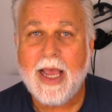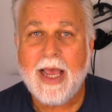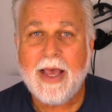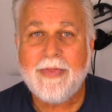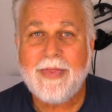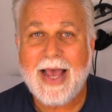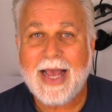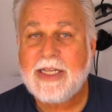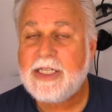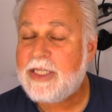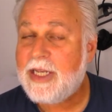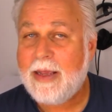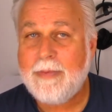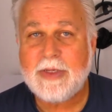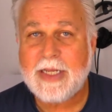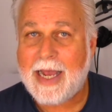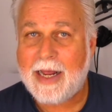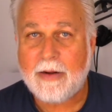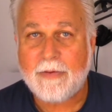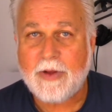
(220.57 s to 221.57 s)
that seems
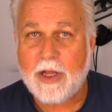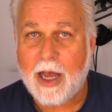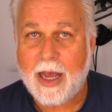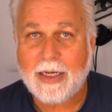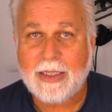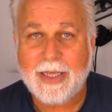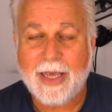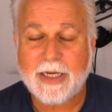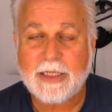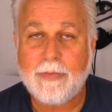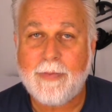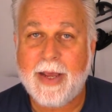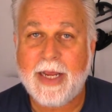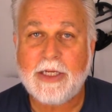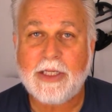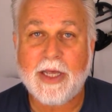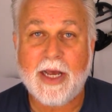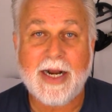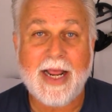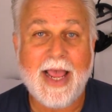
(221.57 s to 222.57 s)
out of context
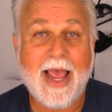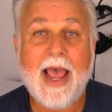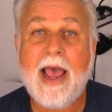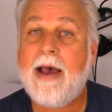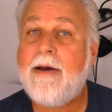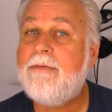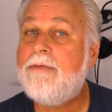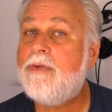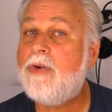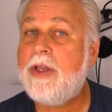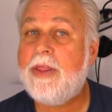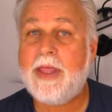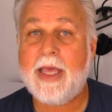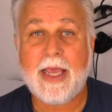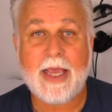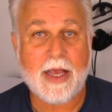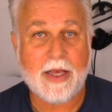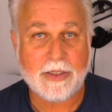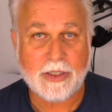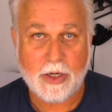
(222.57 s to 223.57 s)
based on everything
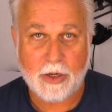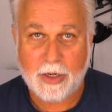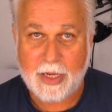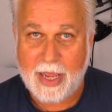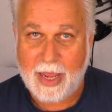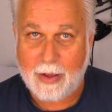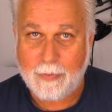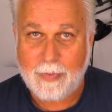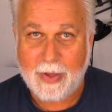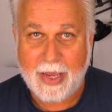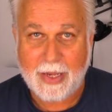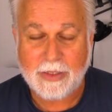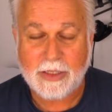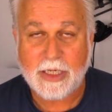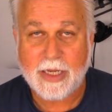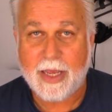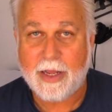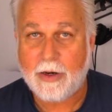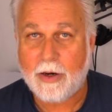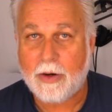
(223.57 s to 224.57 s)
else her campaign
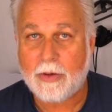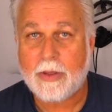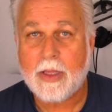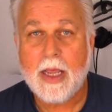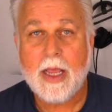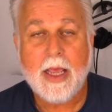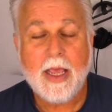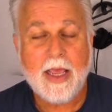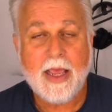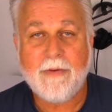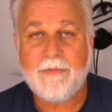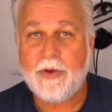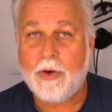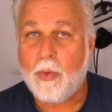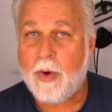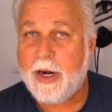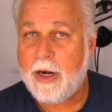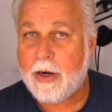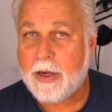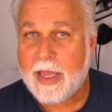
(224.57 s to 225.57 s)
said. If you
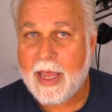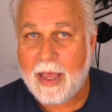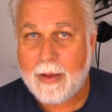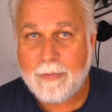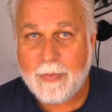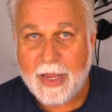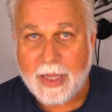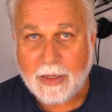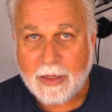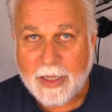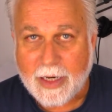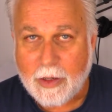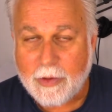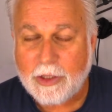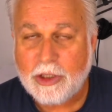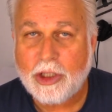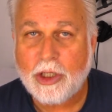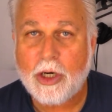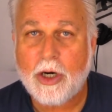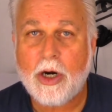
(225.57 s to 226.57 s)
read her campaign
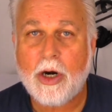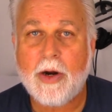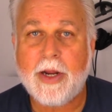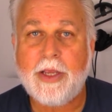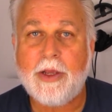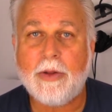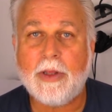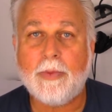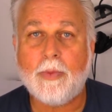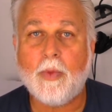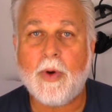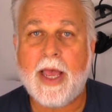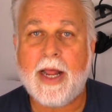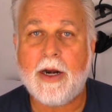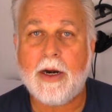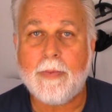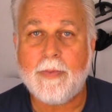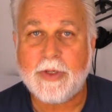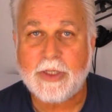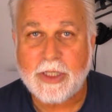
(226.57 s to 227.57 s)
literature and you read
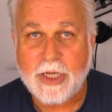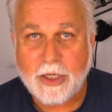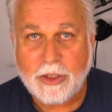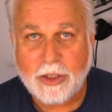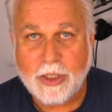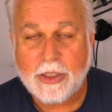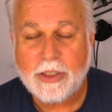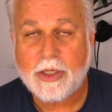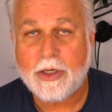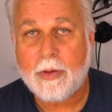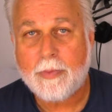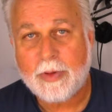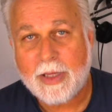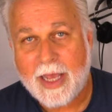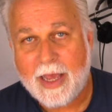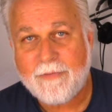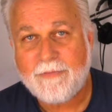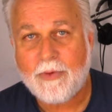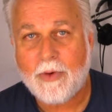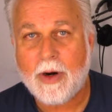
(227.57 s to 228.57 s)
her positions and her
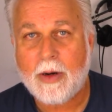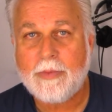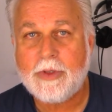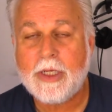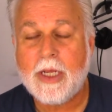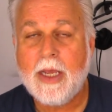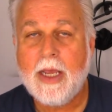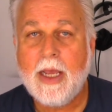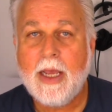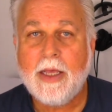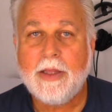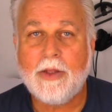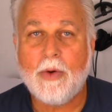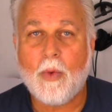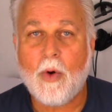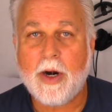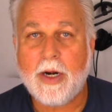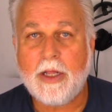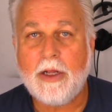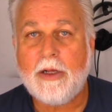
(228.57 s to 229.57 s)
platforms, the
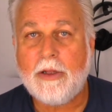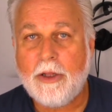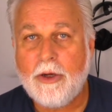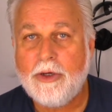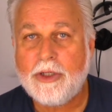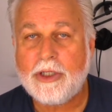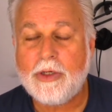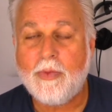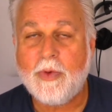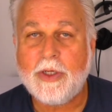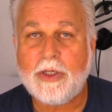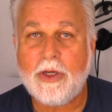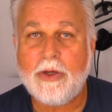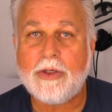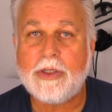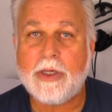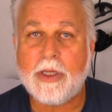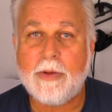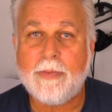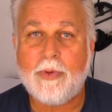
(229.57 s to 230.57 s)
word inclusion was
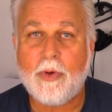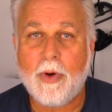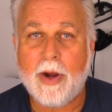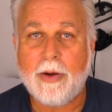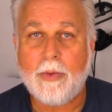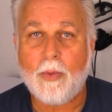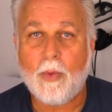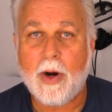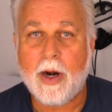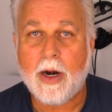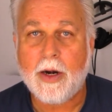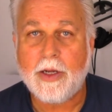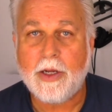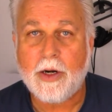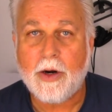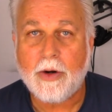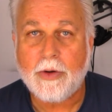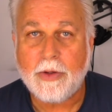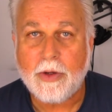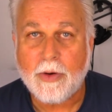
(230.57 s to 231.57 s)
used to the point where
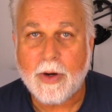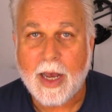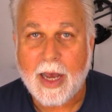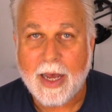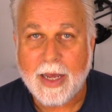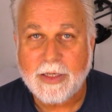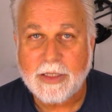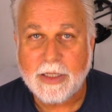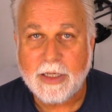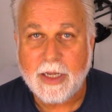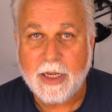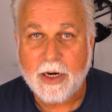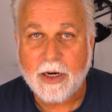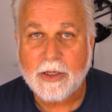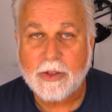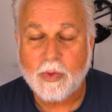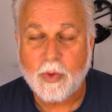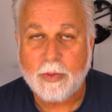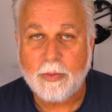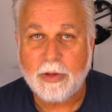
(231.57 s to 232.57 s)
your eyes and
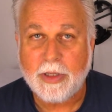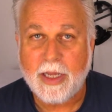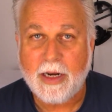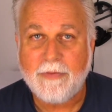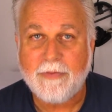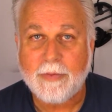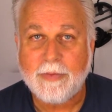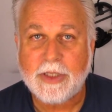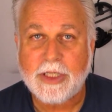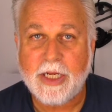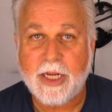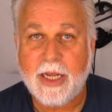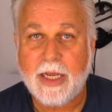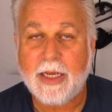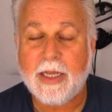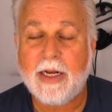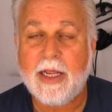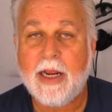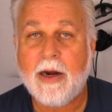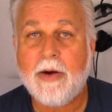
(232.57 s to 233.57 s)
ears would bleed from seeing
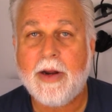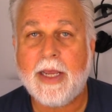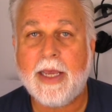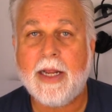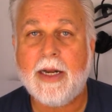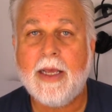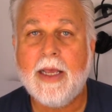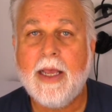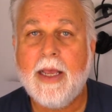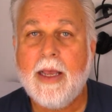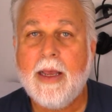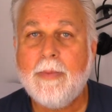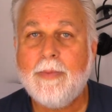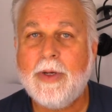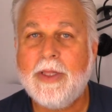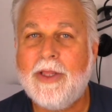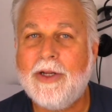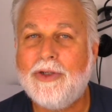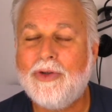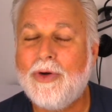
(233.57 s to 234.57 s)
and hearing it.
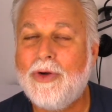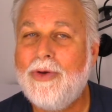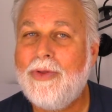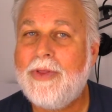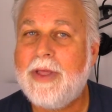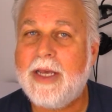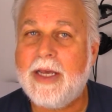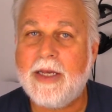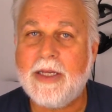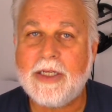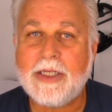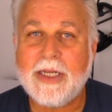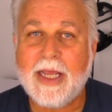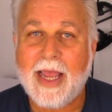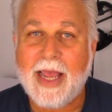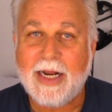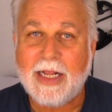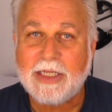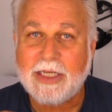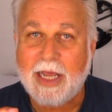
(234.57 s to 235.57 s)
But the truth is,
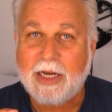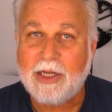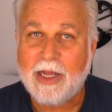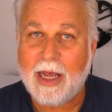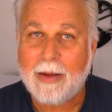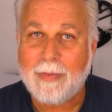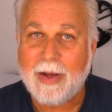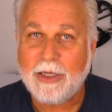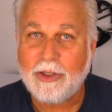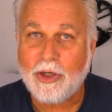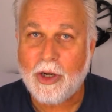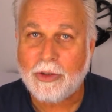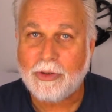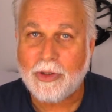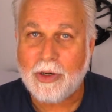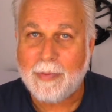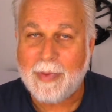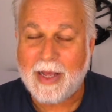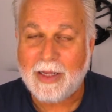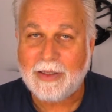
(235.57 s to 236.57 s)
and as I taught my children
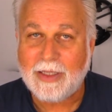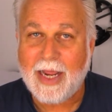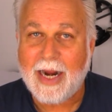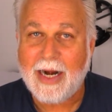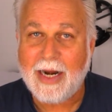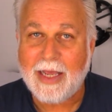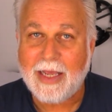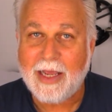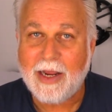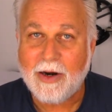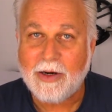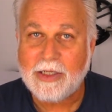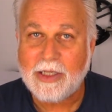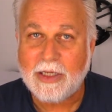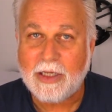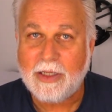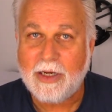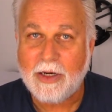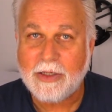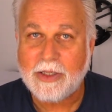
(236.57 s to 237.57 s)
about dating, here's
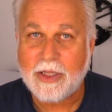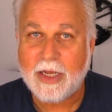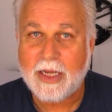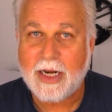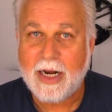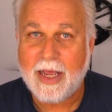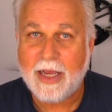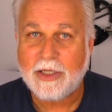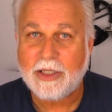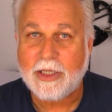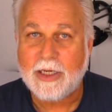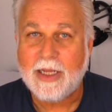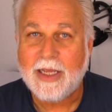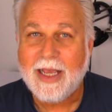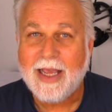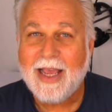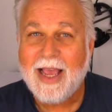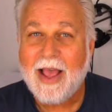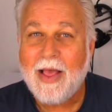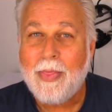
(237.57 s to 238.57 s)
the connection.
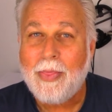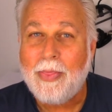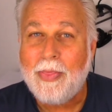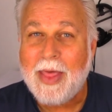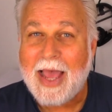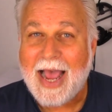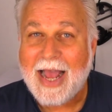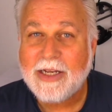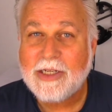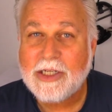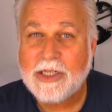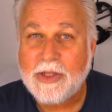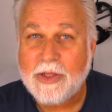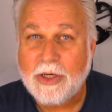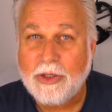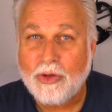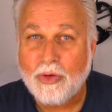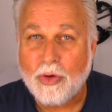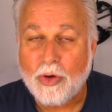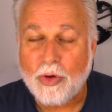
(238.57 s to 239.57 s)
That's the
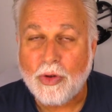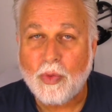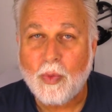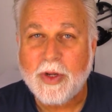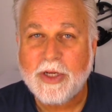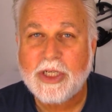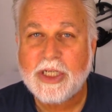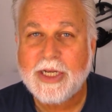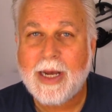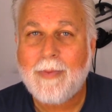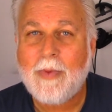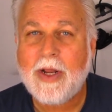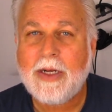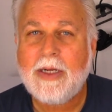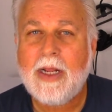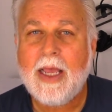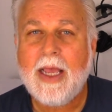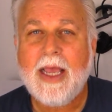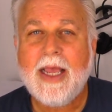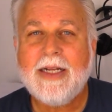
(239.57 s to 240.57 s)
truth. When
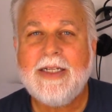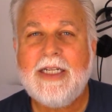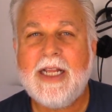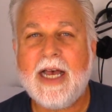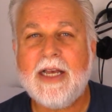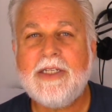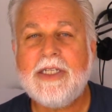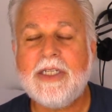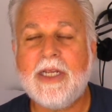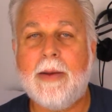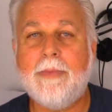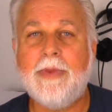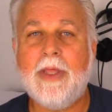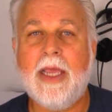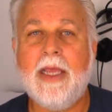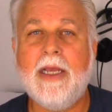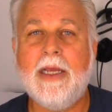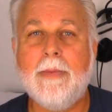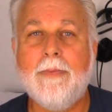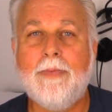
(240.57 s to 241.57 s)
someone does
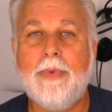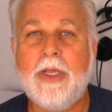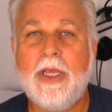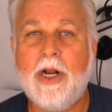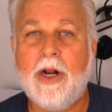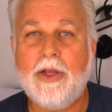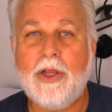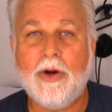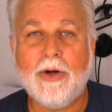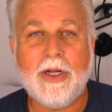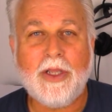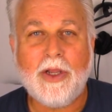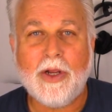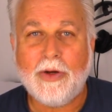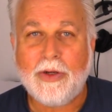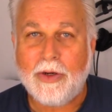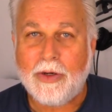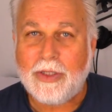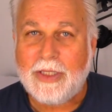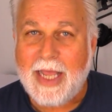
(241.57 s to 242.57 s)
something,
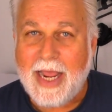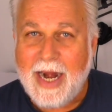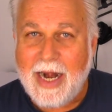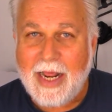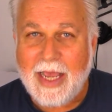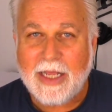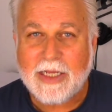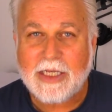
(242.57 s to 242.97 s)
you're dating and